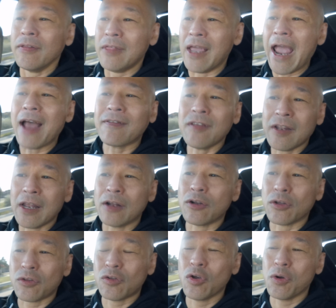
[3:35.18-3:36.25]
the
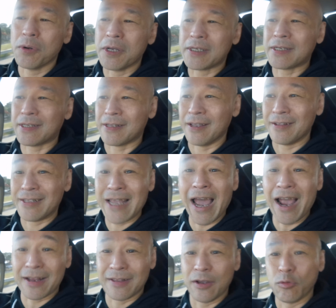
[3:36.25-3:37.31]
accidental tourist
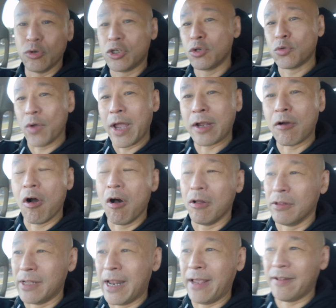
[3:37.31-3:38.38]
tactic, which is what I
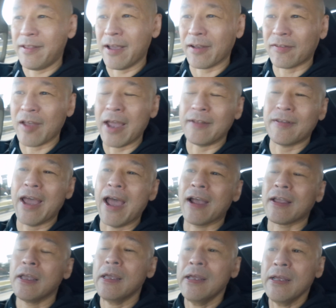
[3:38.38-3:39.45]
call an ATX
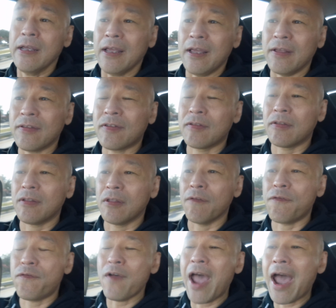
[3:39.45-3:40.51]
ITAC, is the
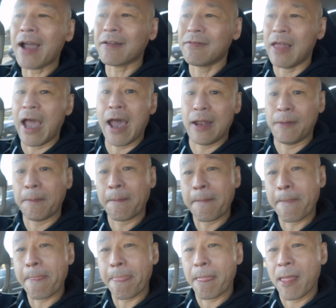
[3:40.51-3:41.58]
fact that
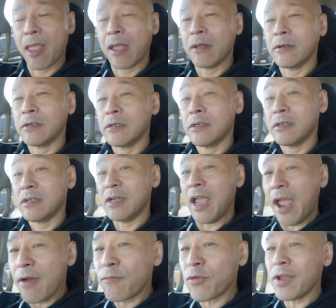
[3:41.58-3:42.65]

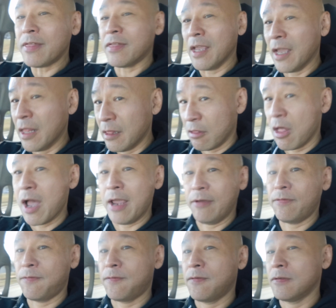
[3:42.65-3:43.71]
everything in
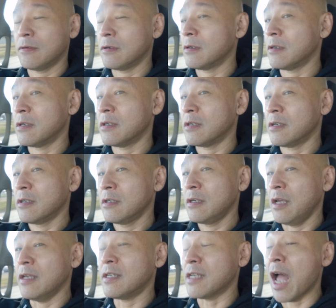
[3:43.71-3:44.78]
life
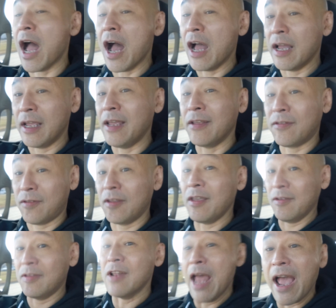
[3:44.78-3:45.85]
is is
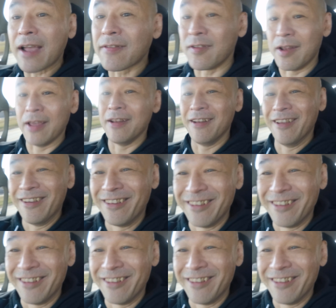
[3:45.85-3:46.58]
is an accident.